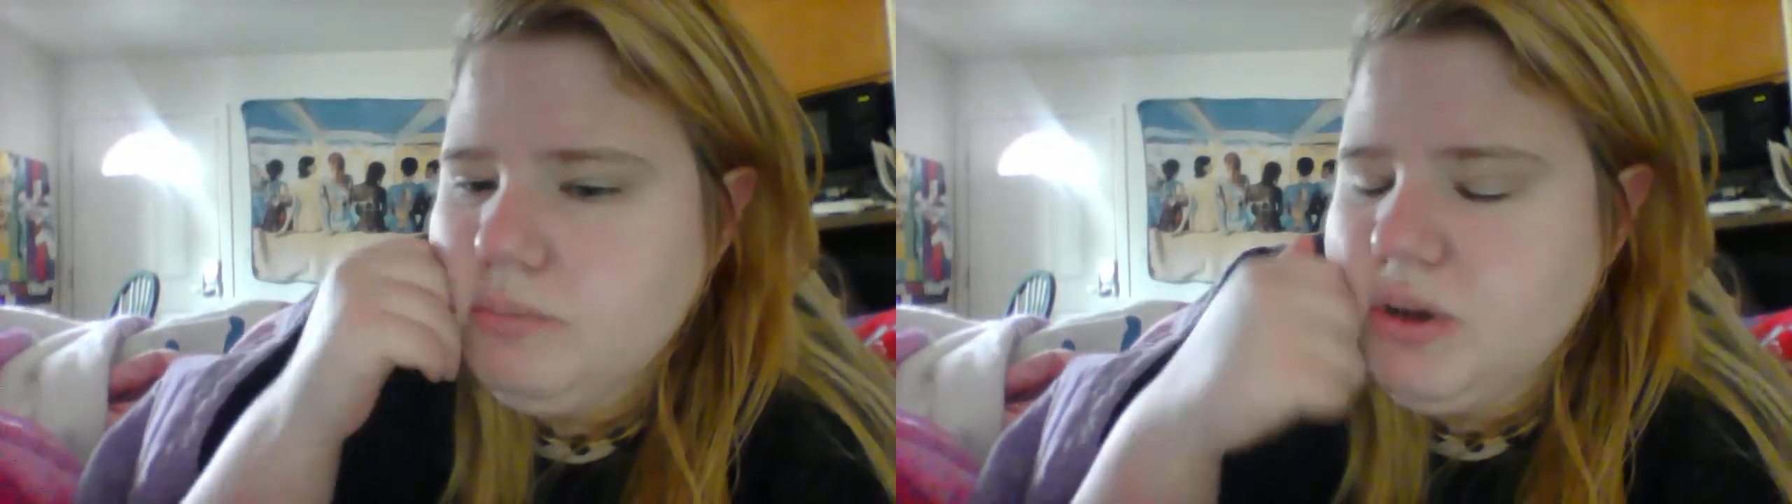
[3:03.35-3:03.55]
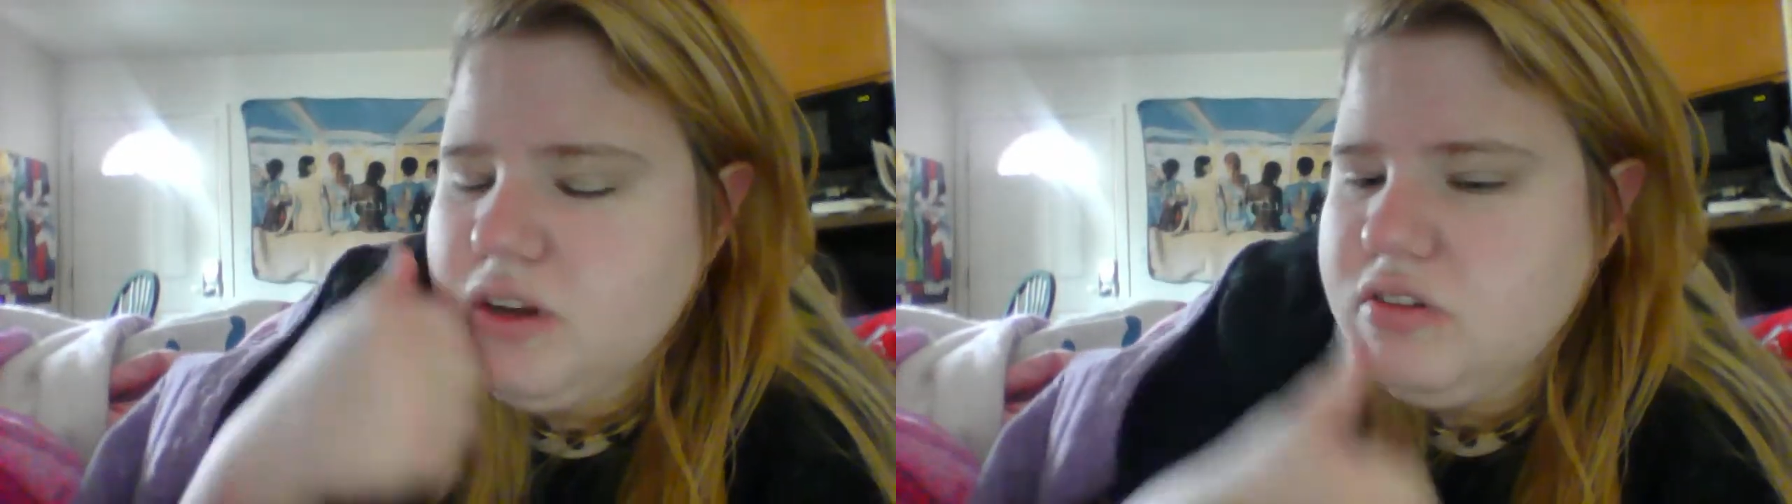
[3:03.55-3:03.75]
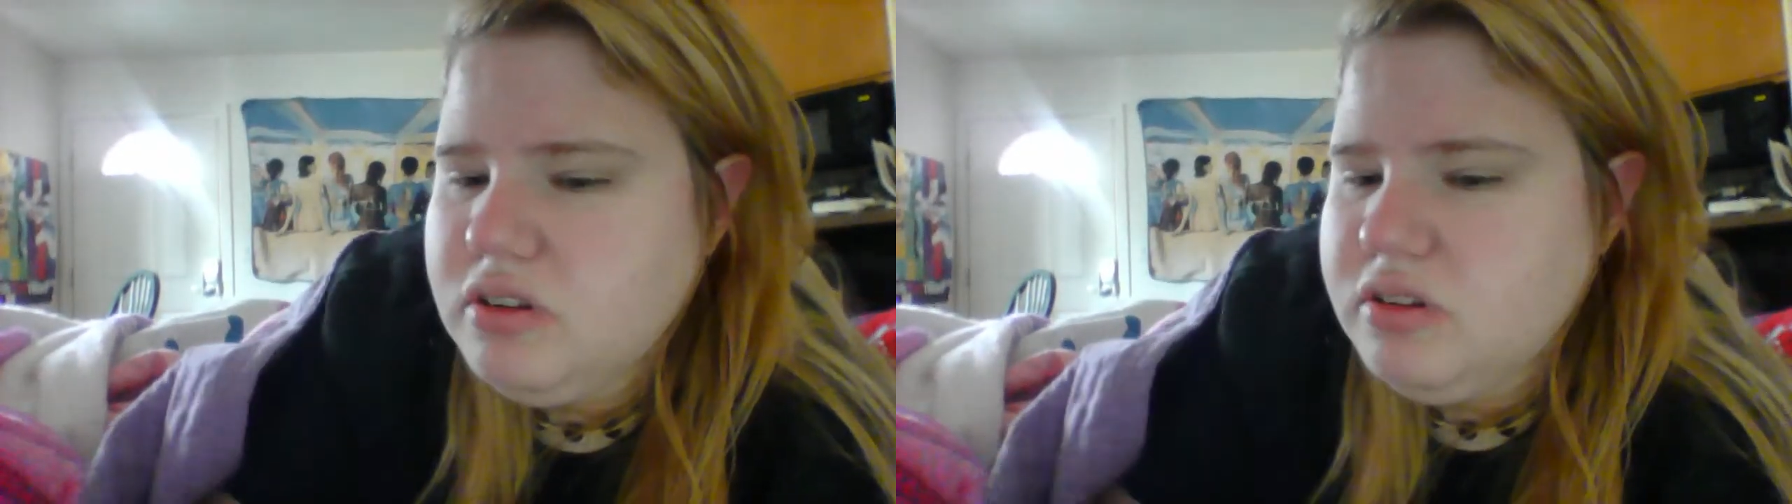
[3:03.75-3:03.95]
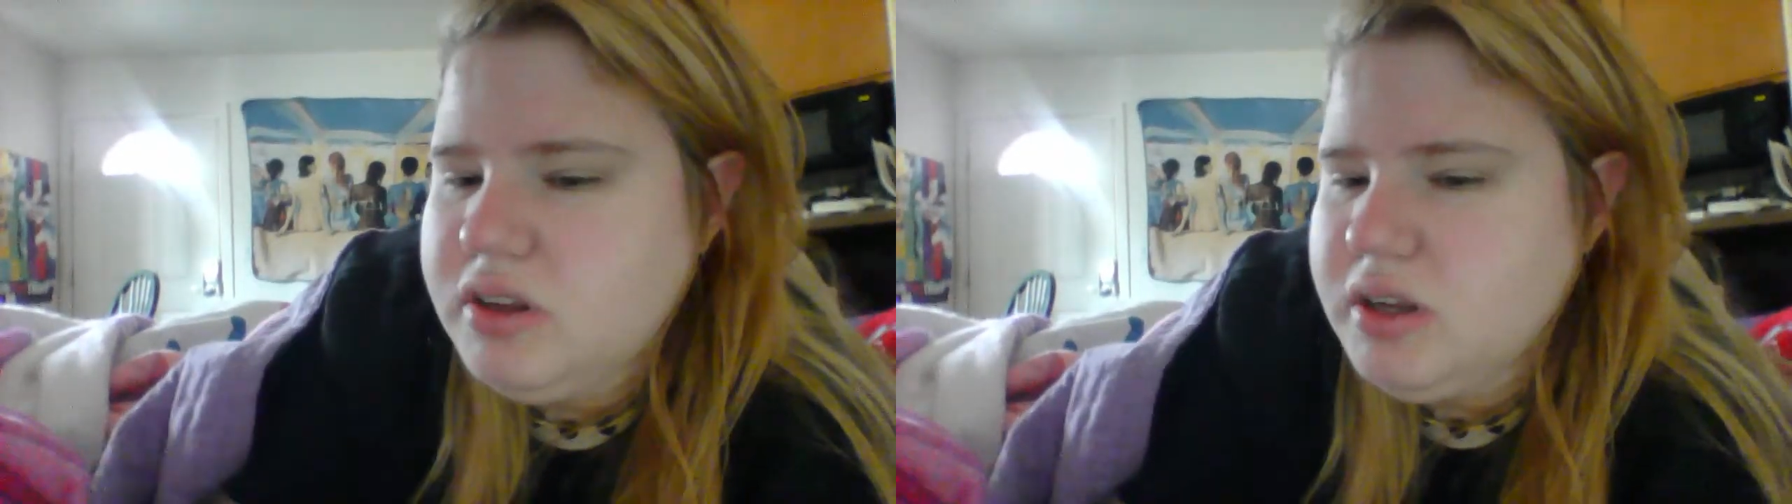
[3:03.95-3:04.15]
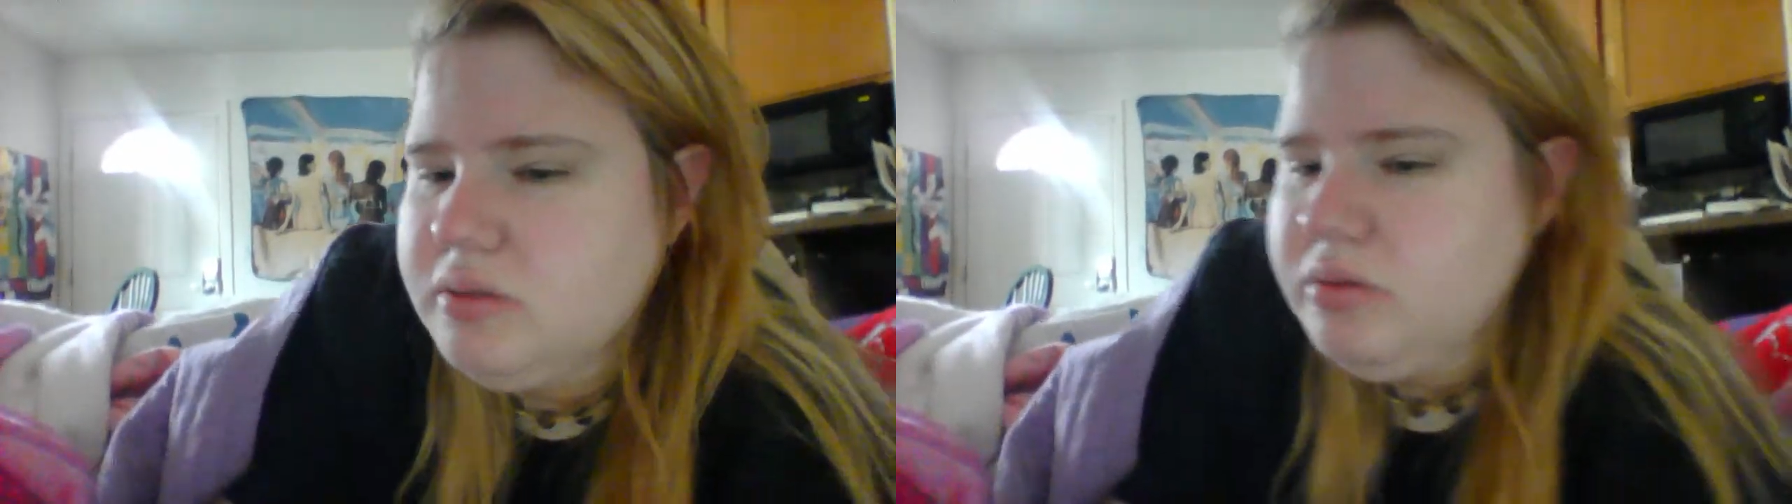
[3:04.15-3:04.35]

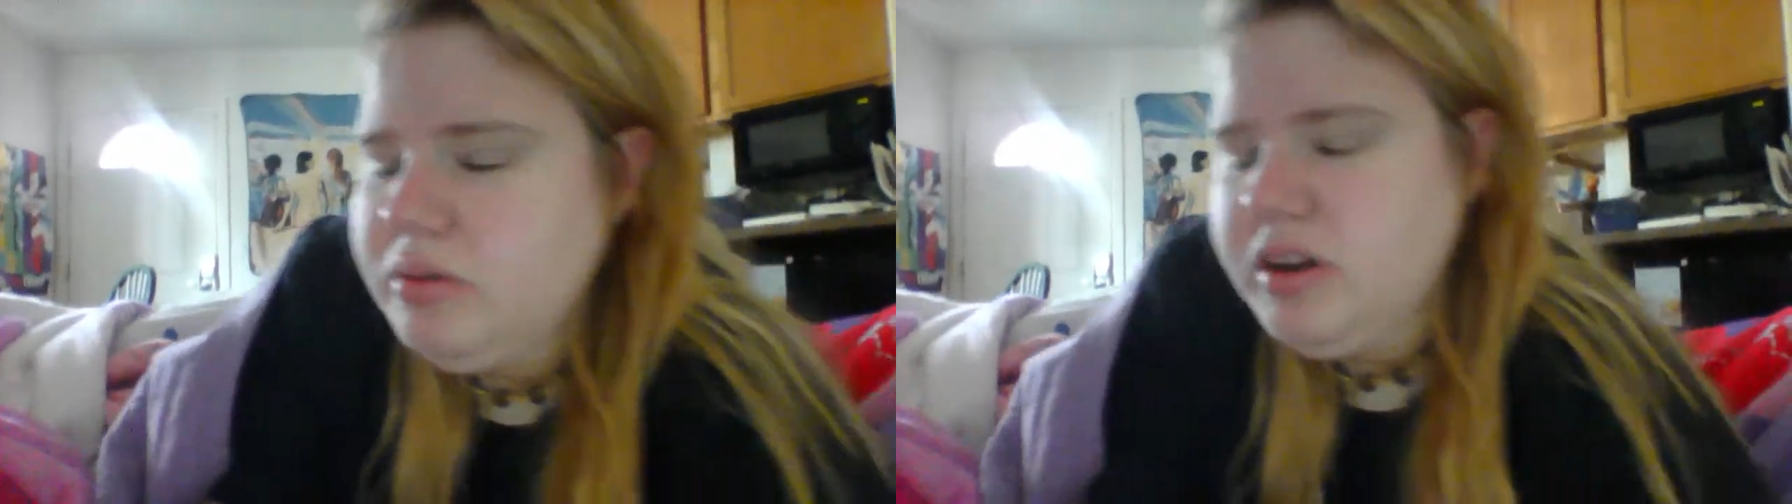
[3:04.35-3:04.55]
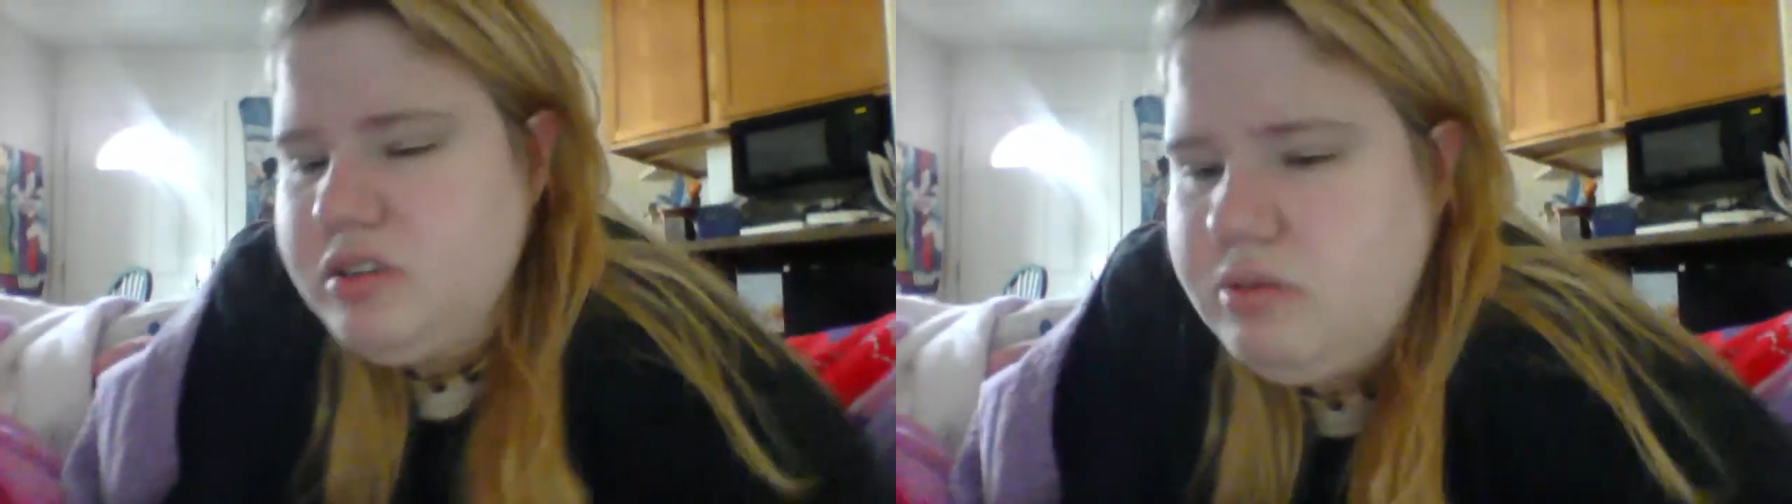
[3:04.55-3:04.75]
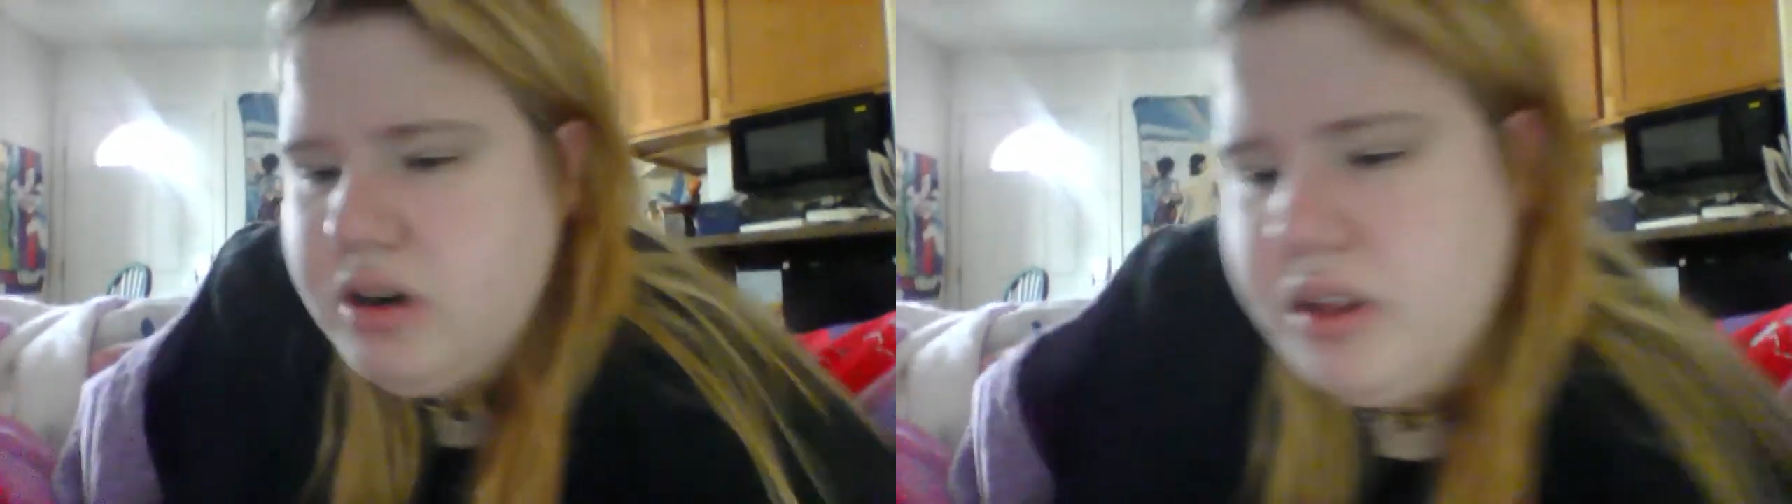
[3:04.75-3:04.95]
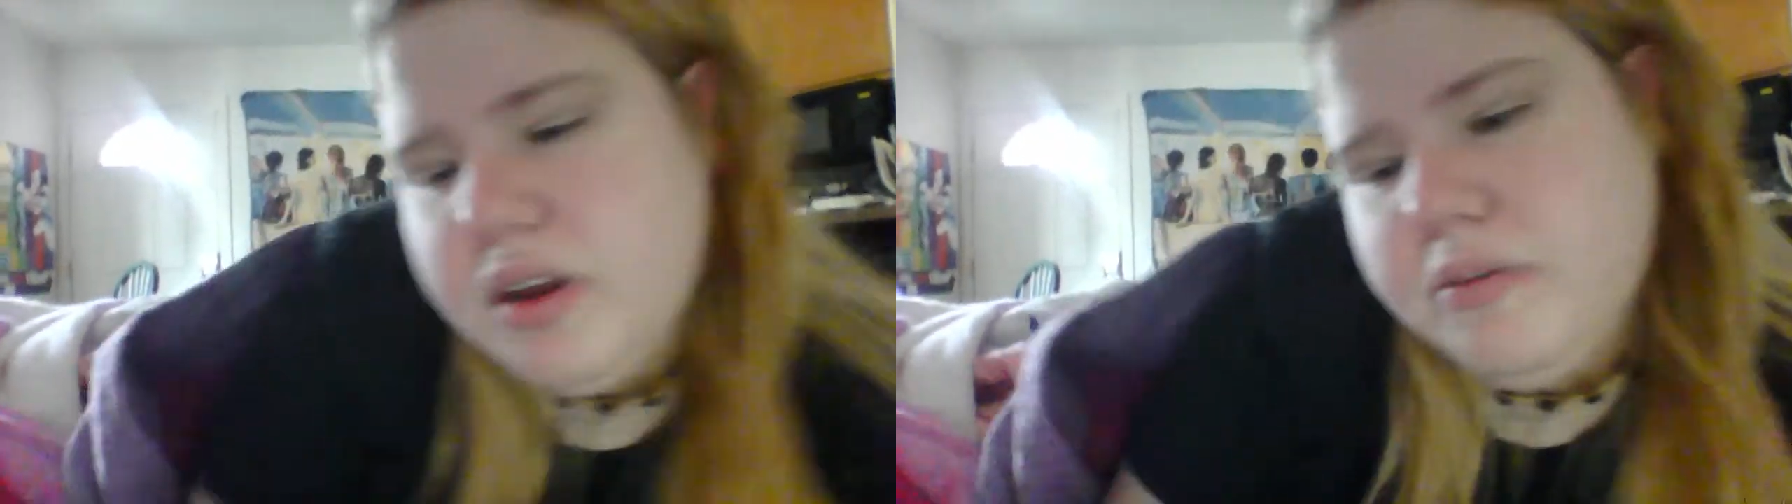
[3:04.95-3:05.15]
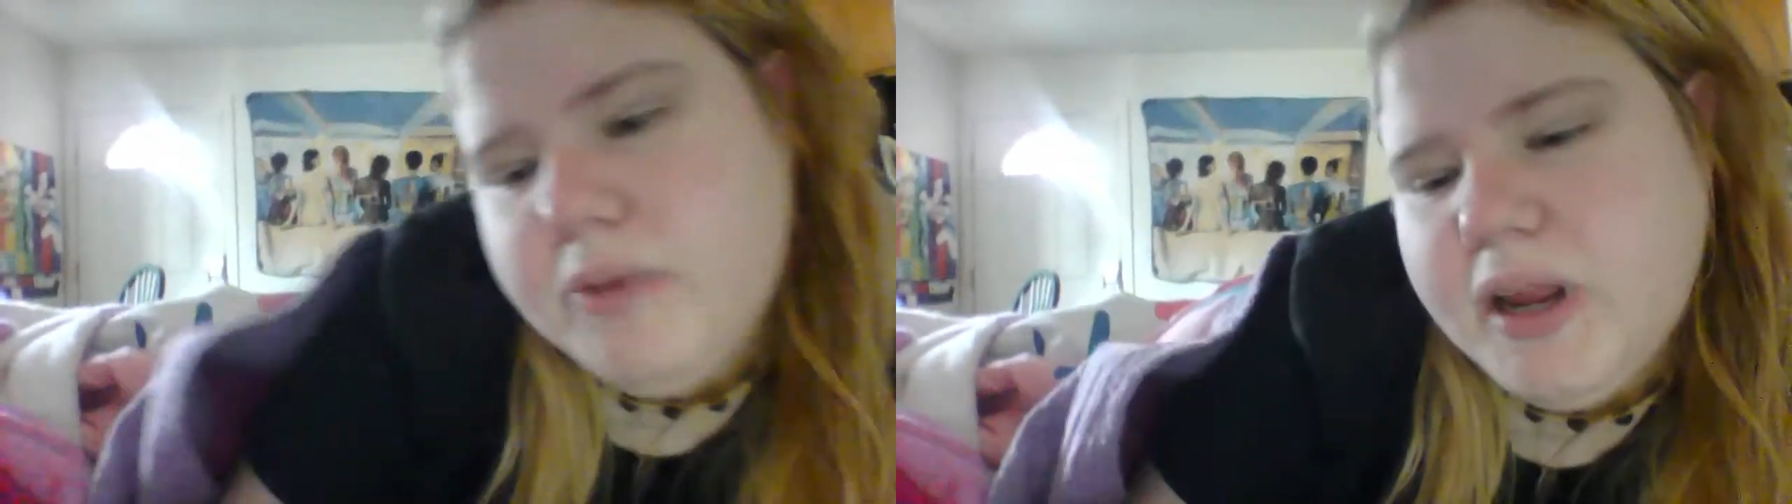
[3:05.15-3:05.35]
basically the reason
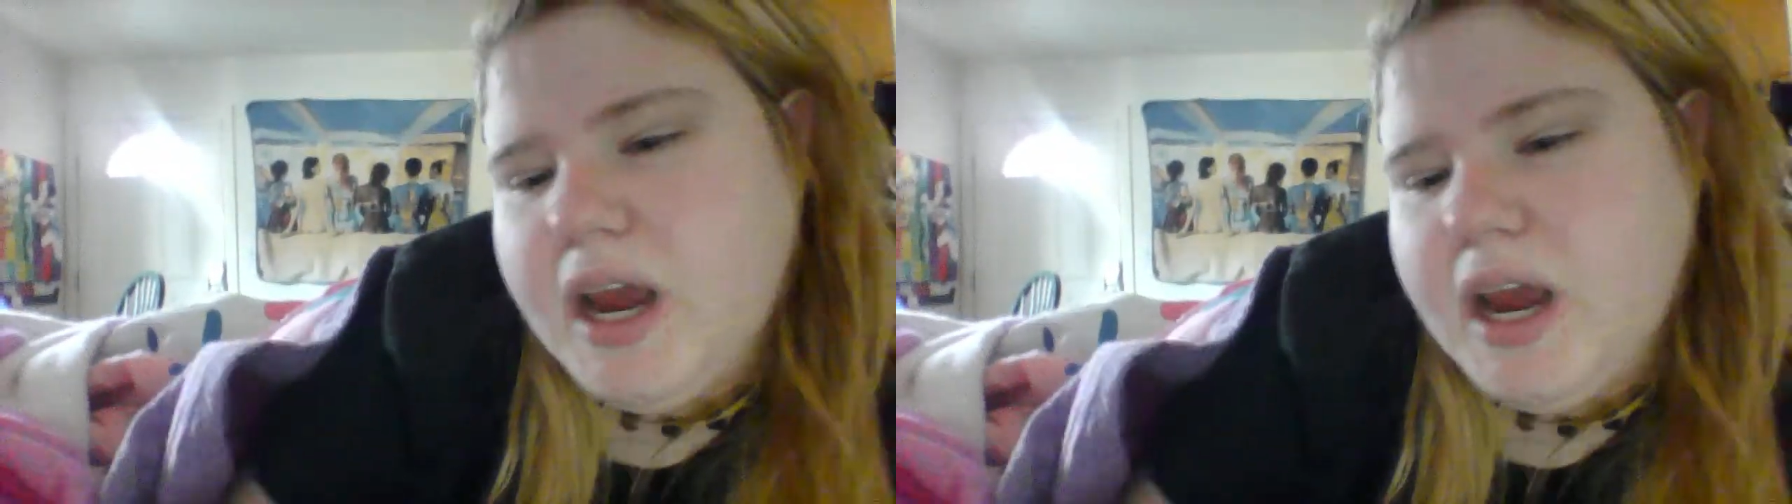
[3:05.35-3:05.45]
why we